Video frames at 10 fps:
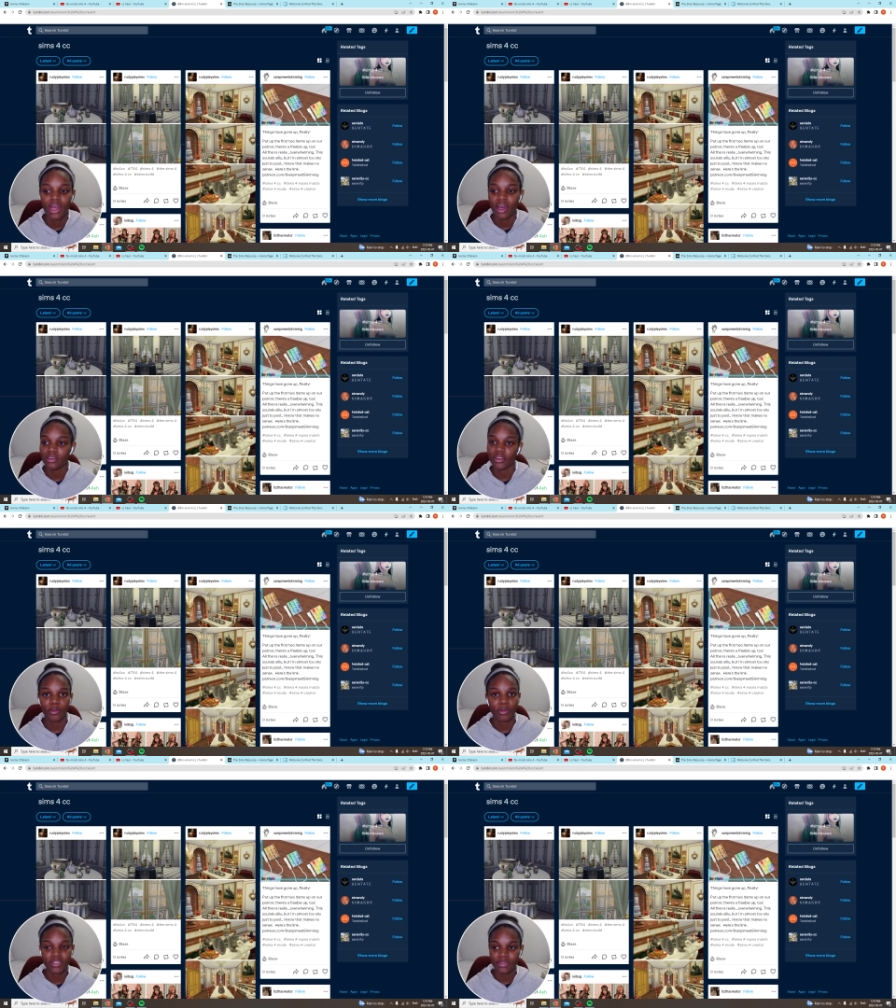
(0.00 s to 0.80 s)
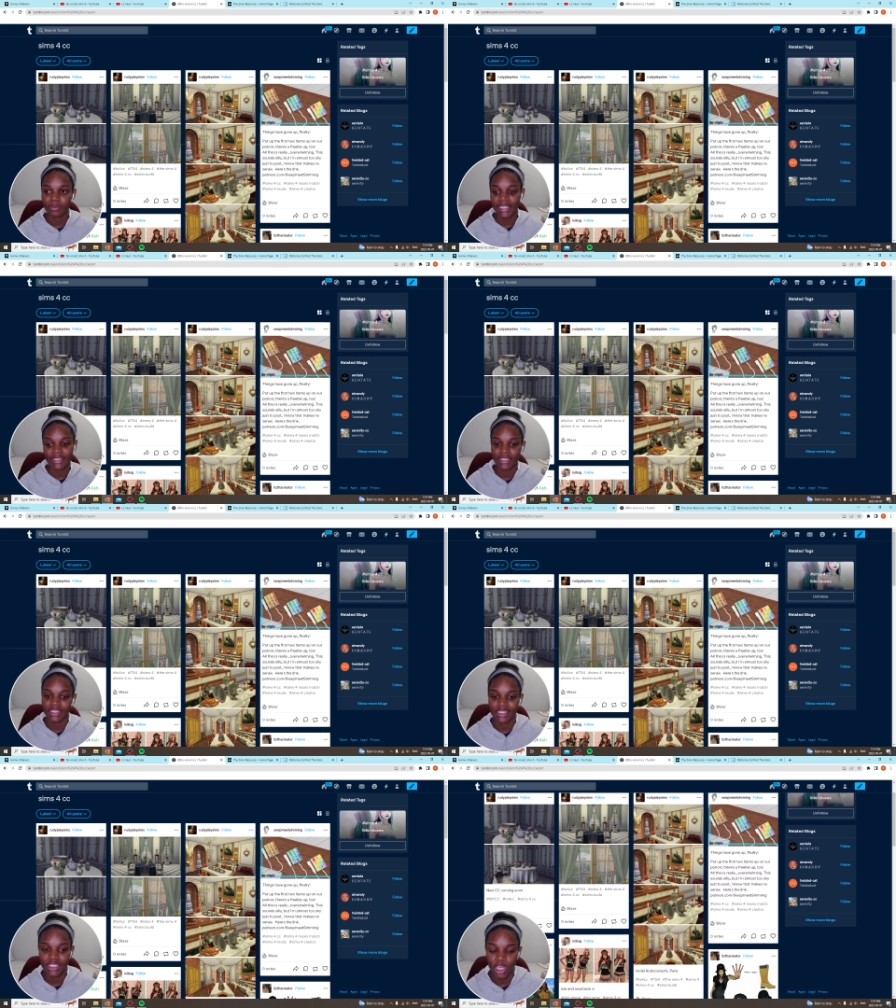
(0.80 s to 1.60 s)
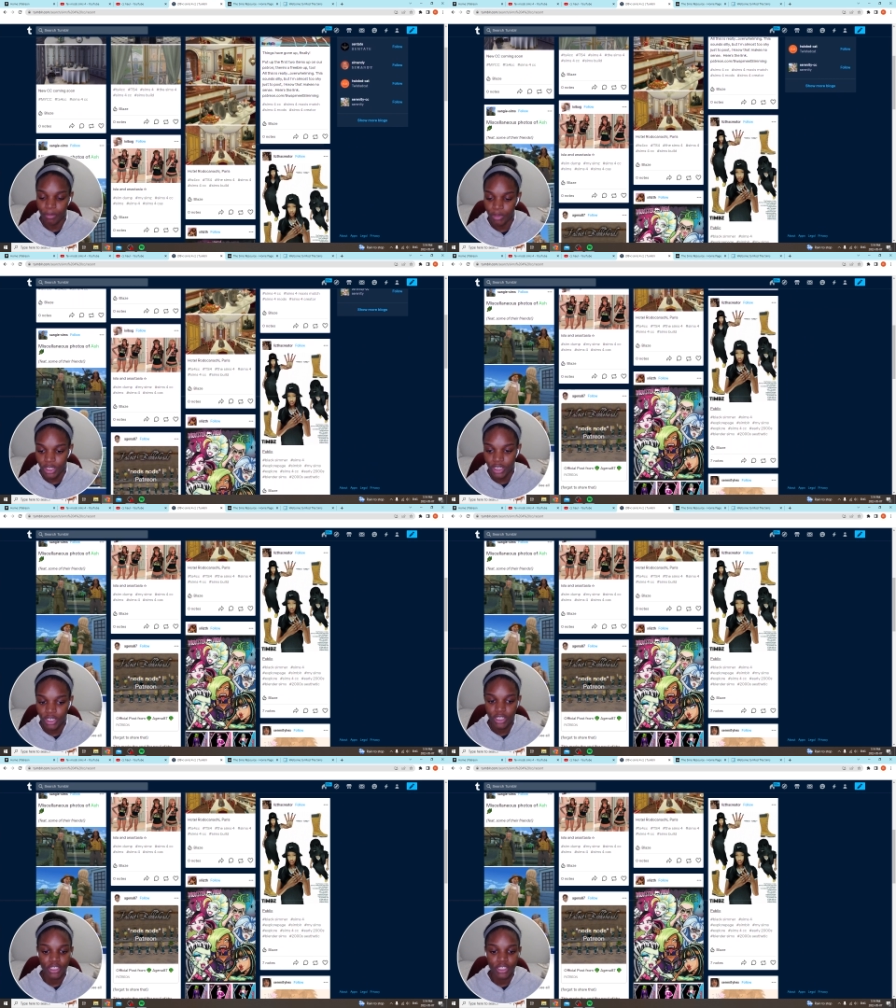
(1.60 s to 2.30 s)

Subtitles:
Another easy place is Tumblr.